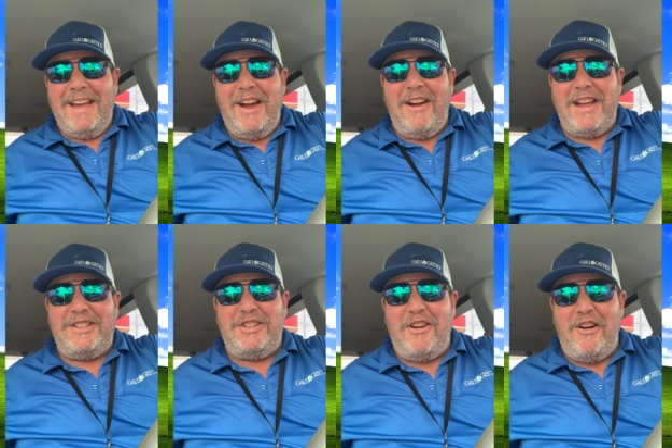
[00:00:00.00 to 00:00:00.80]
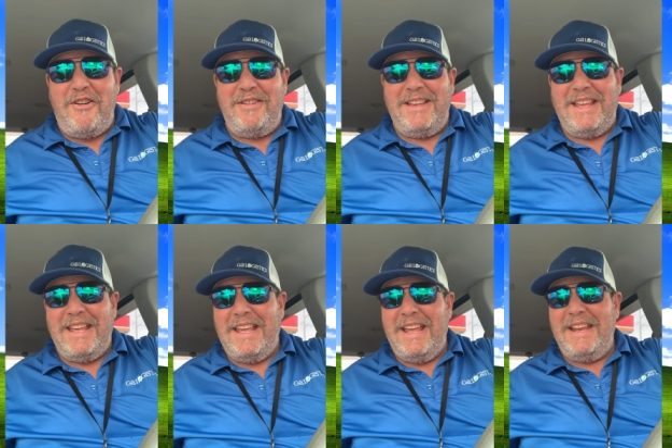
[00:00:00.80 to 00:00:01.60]
All right, y'all.
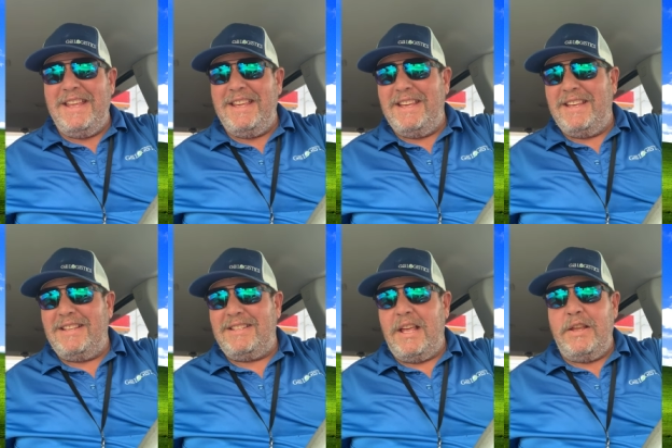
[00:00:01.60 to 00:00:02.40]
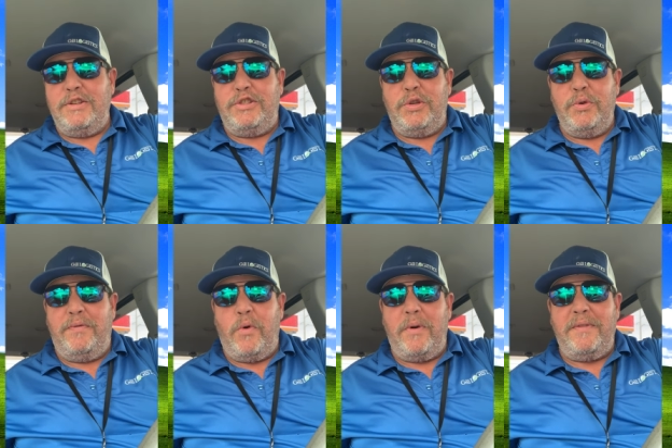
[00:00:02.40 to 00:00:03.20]
It is
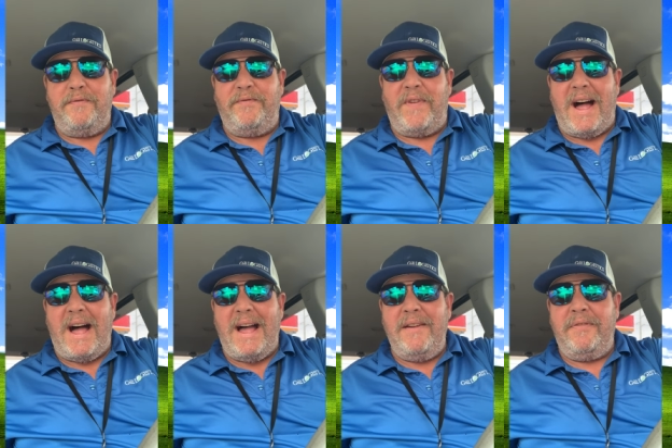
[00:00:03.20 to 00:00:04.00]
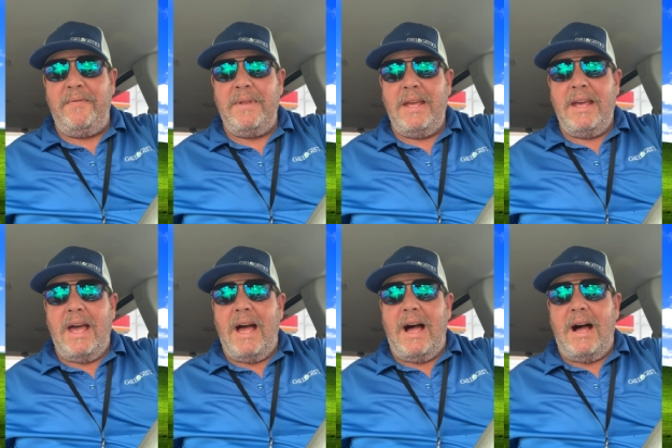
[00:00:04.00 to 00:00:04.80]
245.
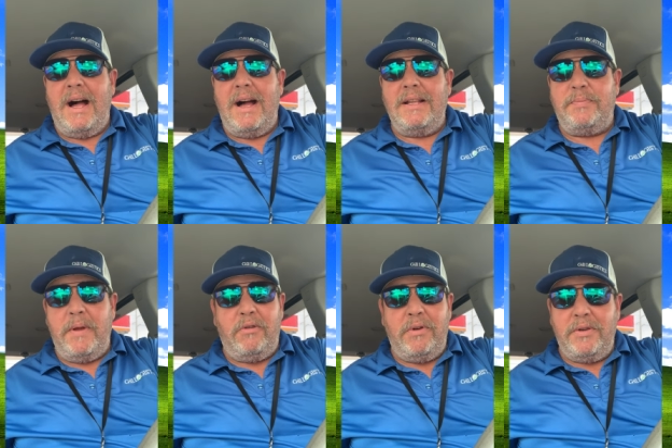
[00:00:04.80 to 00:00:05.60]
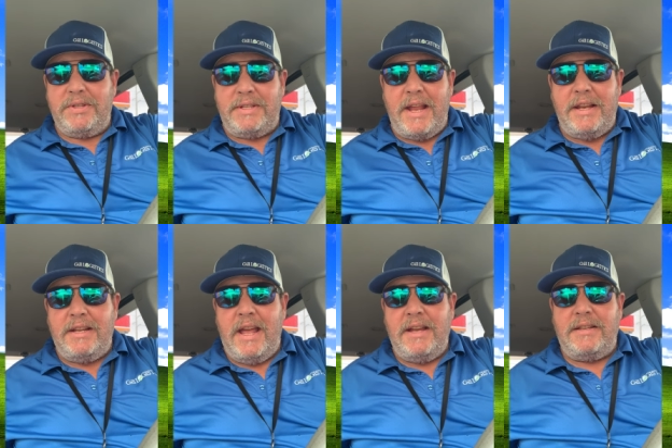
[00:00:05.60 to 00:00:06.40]
Uh, it's been a real steady
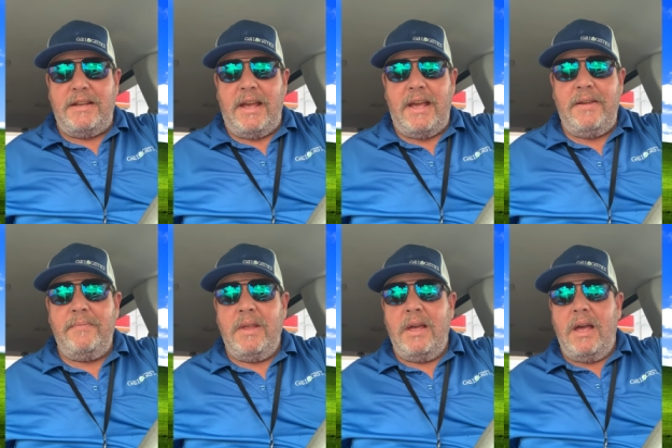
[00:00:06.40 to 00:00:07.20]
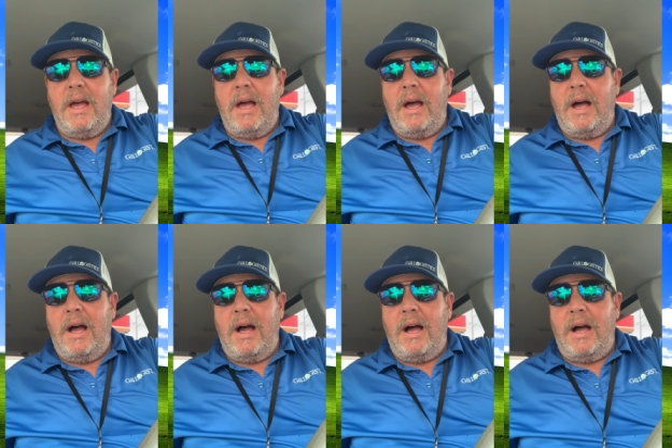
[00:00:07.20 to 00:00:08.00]
day today.
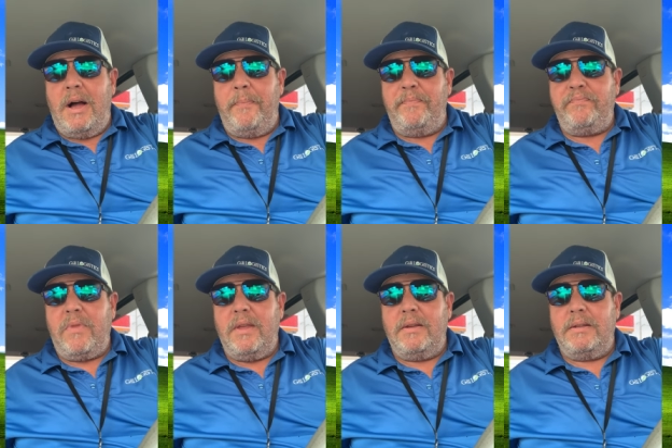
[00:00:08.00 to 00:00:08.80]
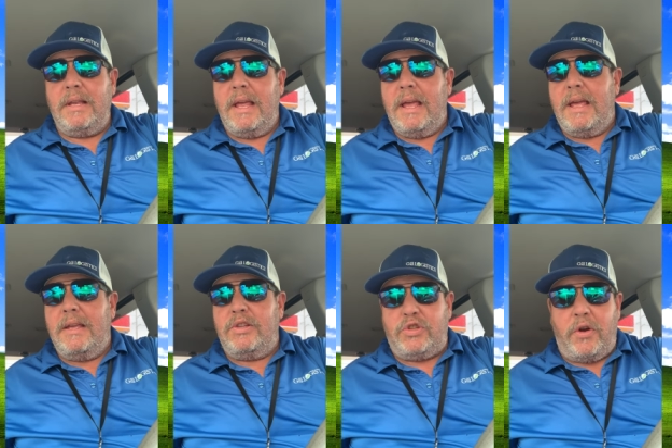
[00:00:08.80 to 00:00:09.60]
Um,
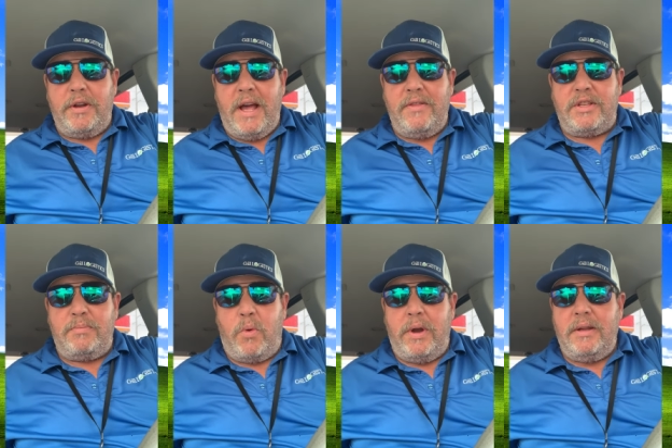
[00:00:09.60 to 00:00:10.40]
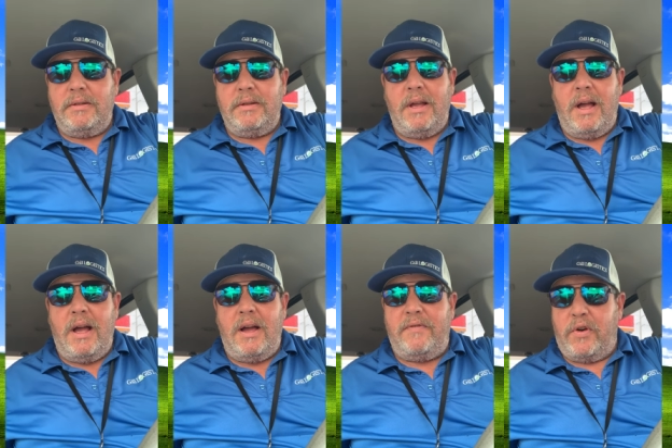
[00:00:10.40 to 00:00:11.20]
started out this morning,
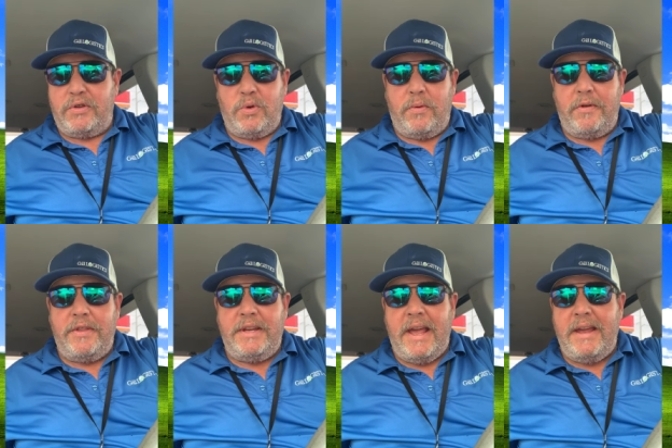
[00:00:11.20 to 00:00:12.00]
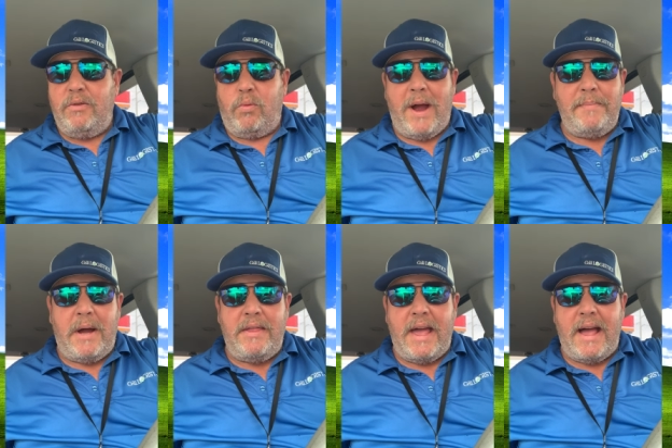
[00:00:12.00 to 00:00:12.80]
uh, first order of the day, right
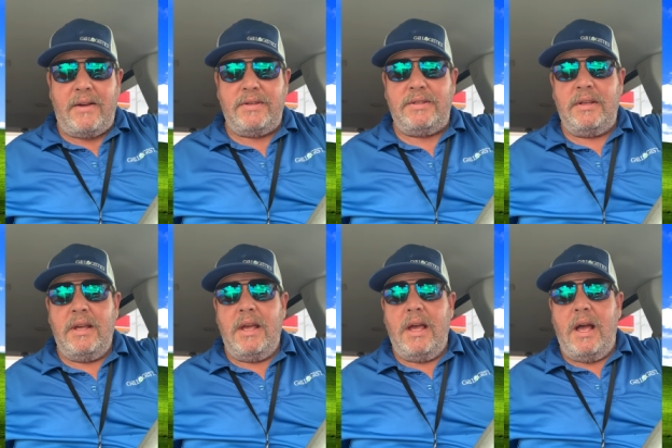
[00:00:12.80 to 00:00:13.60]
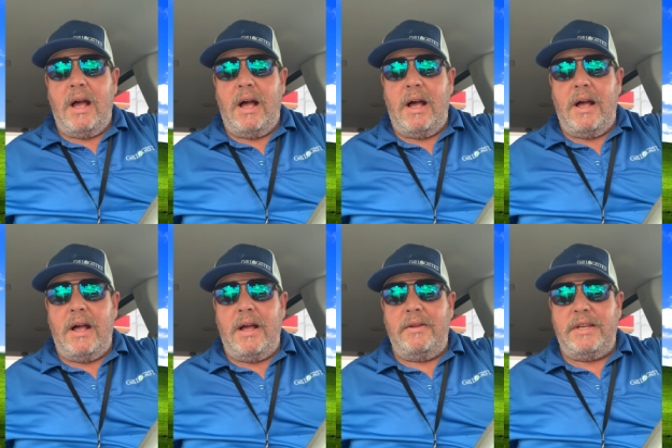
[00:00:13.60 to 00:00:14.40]
by the house.
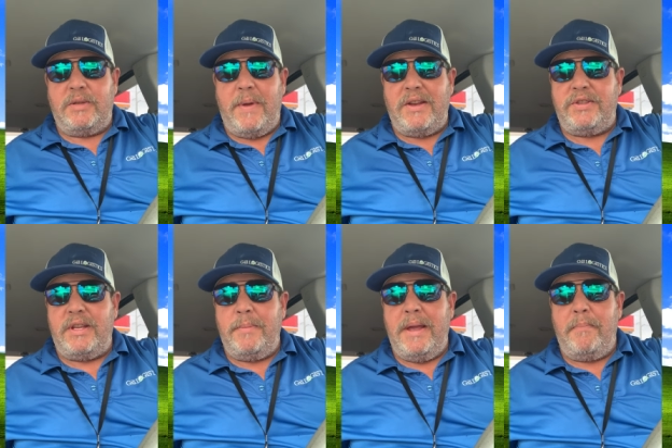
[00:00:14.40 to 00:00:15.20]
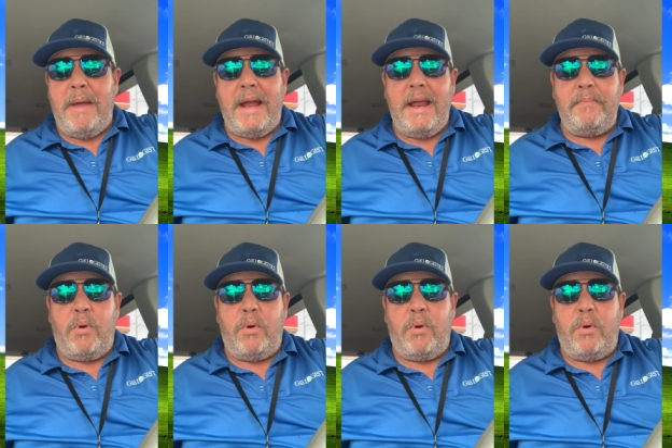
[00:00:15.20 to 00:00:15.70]
Uh, dispatch sent me a bayonet